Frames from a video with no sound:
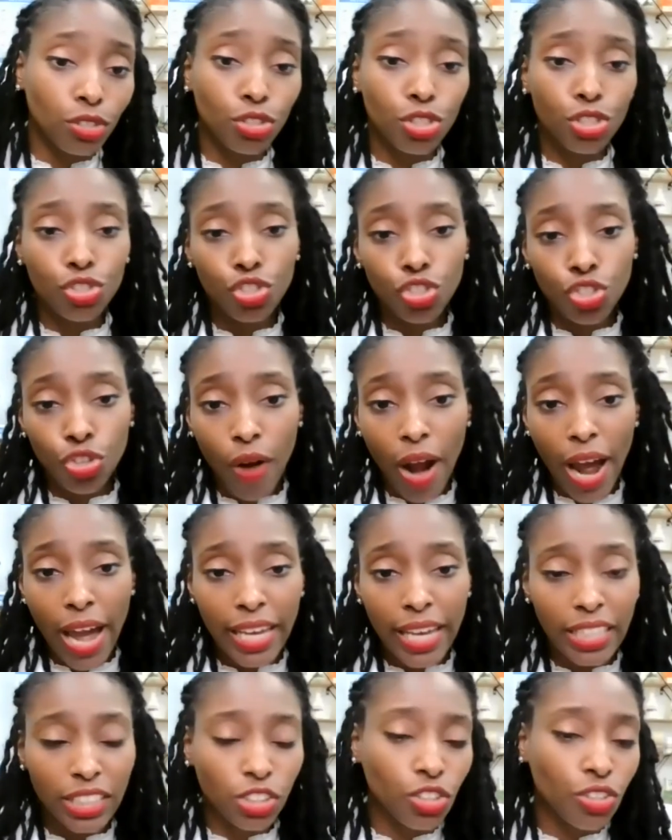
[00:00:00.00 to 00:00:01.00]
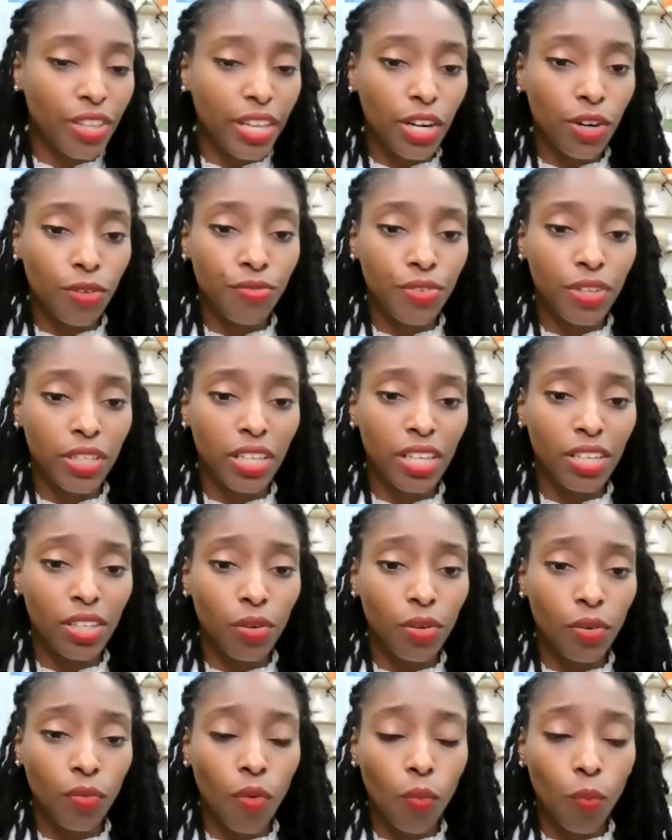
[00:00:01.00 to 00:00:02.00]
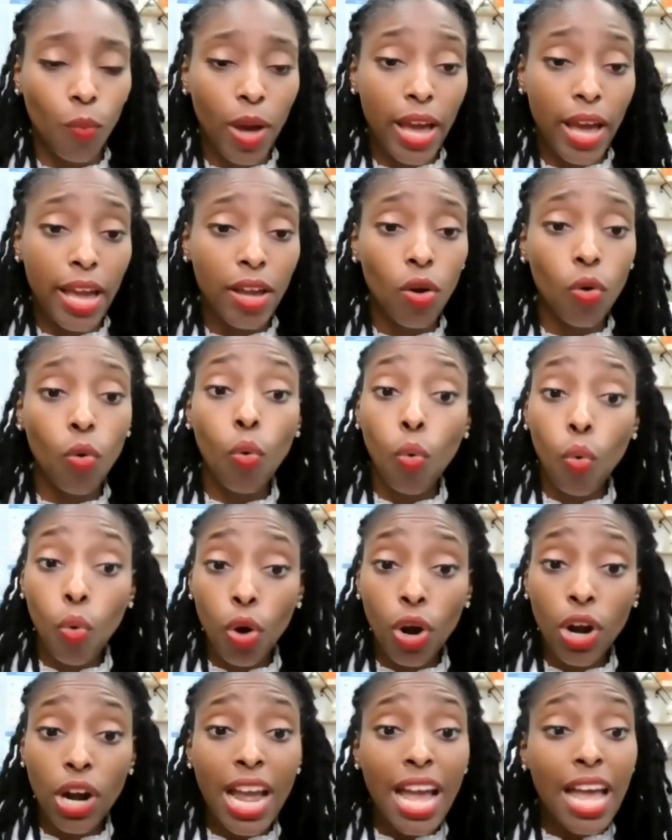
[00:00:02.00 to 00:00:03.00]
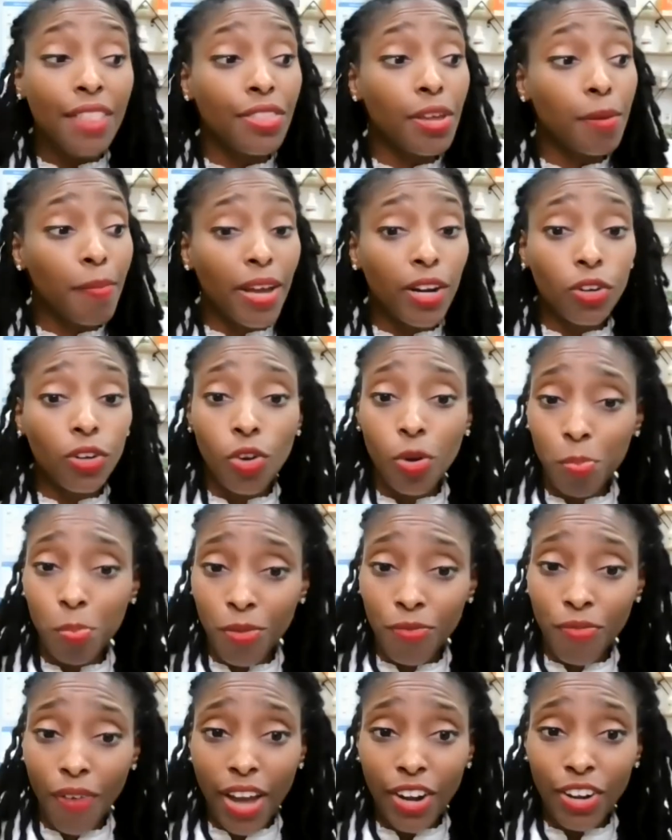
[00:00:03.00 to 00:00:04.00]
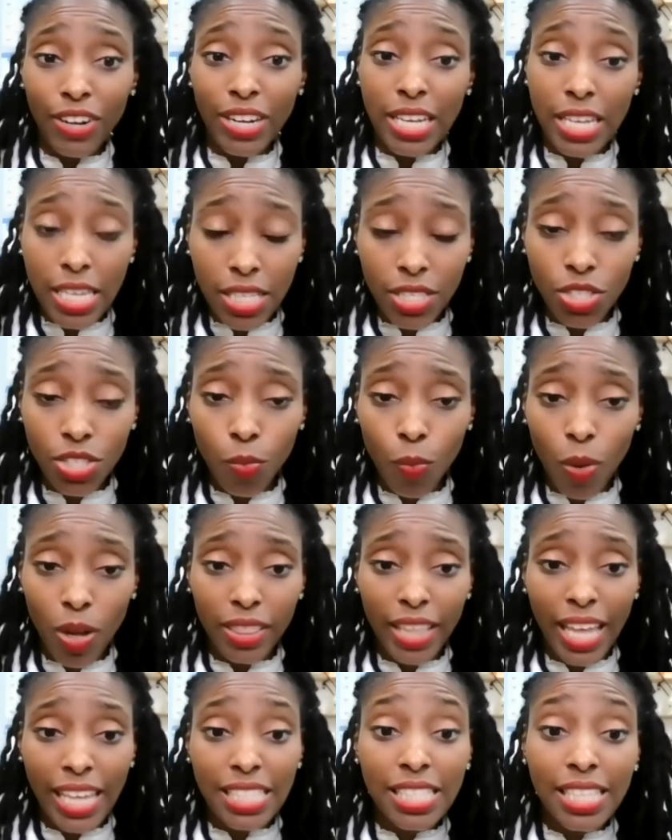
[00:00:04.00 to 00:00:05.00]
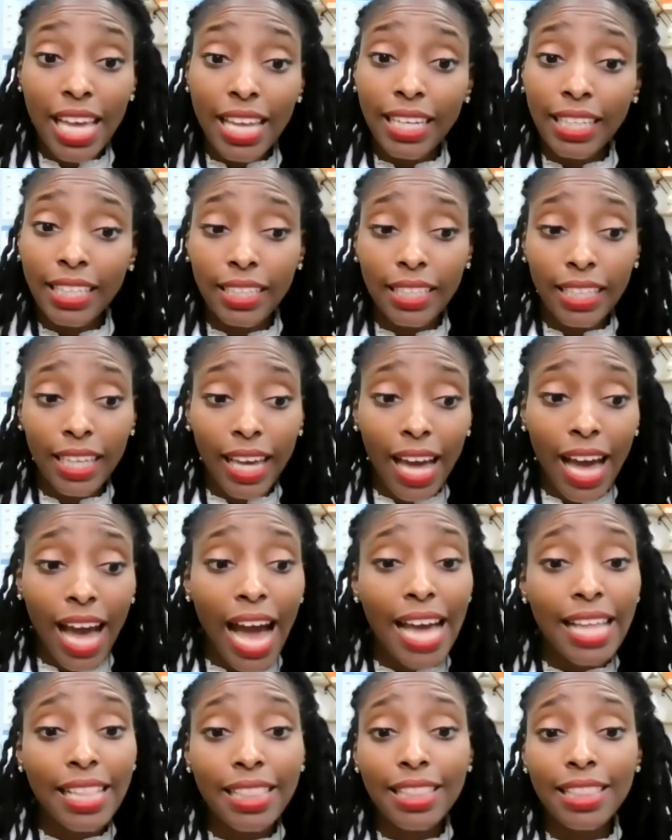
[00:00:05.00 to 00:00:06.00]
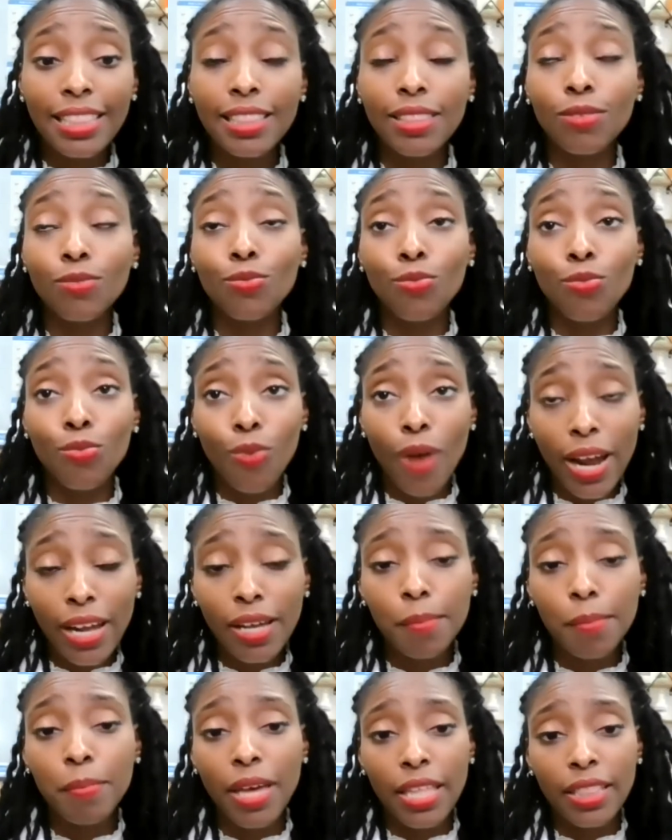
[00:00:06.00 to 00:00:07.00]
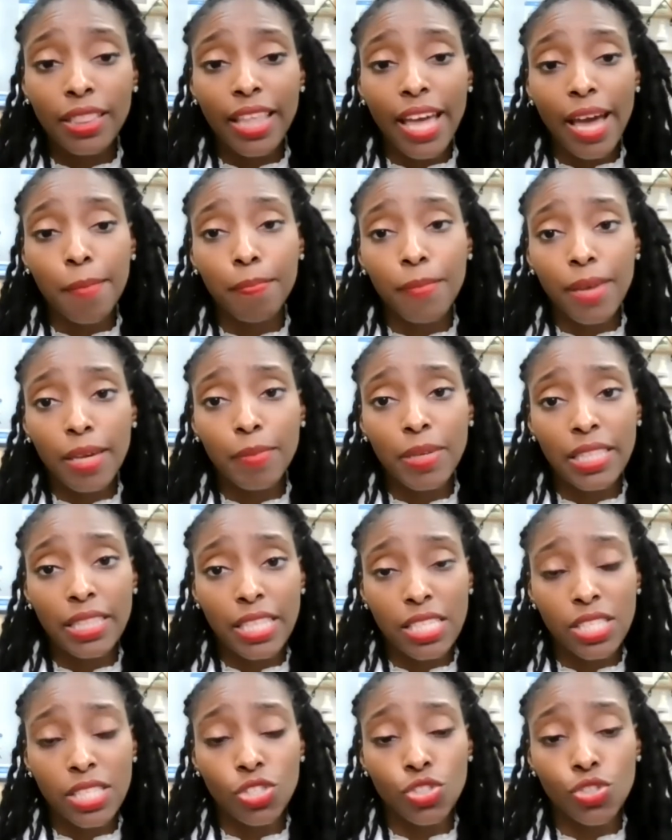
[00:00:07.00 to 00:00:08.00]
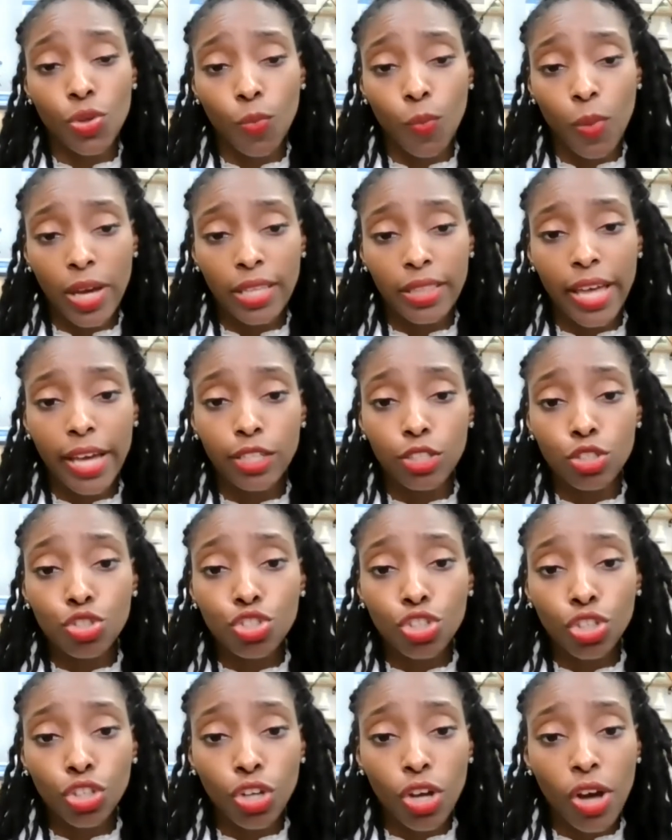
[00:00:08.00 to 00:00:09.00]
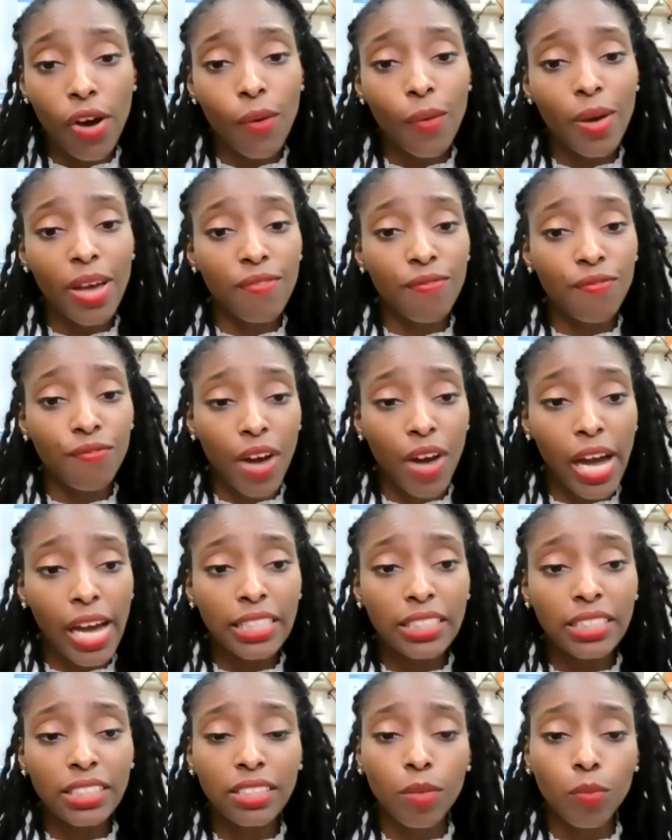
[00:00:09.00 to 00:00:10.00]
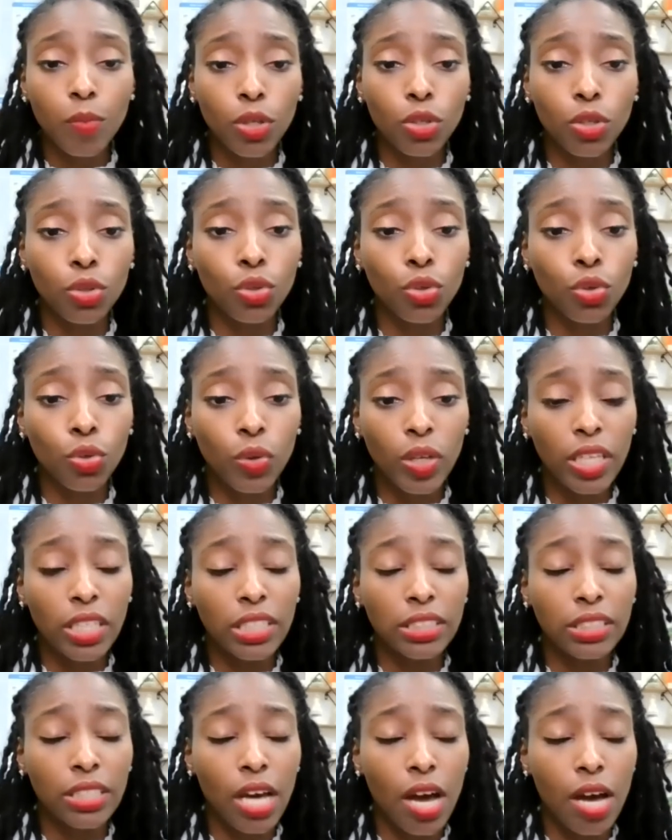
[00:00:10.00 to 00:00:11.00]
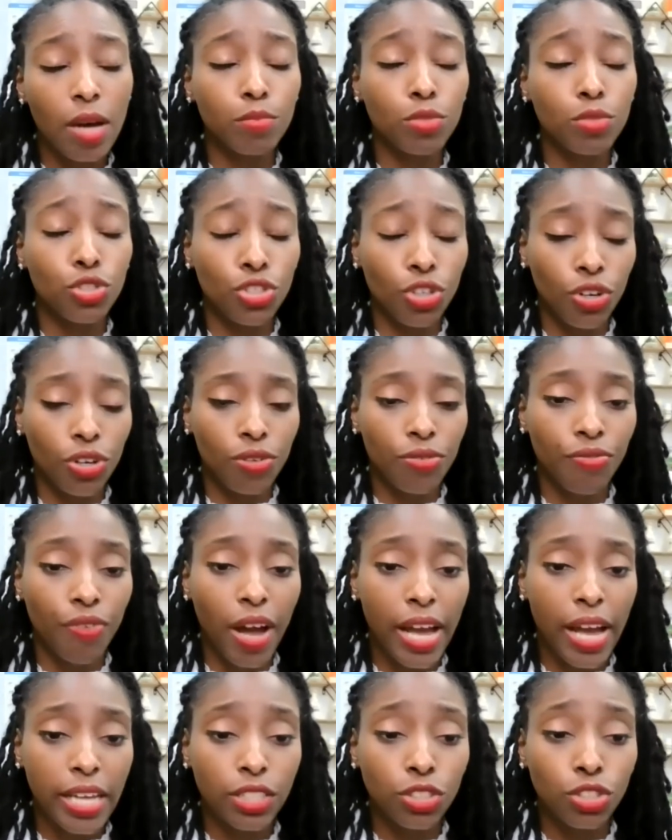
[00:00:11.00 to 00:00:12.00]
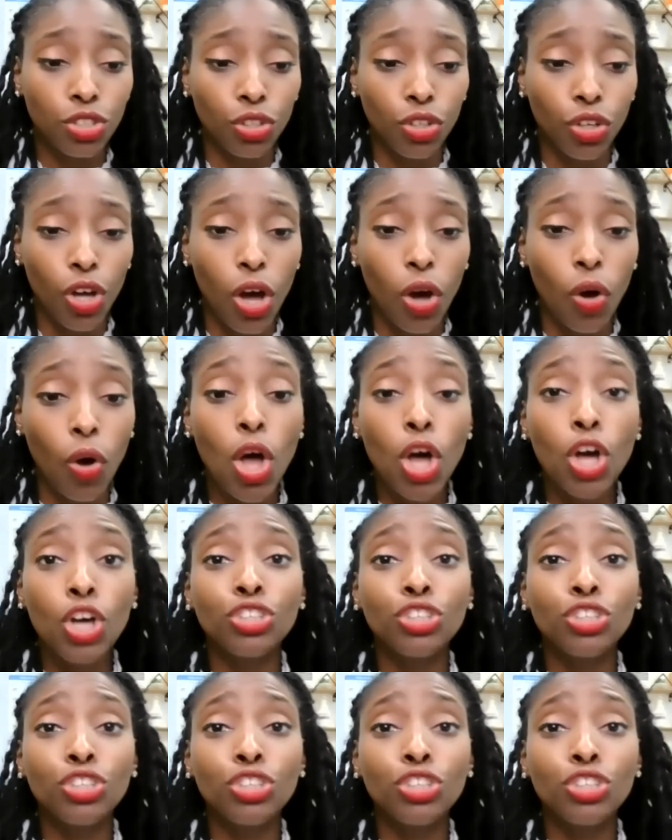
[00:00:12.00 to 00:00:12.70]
just try it so they don't feel any way, or their medical provider is the one that said, yeah, I recommend that maybe this is a way that you should go, and find someone who is certifying to go.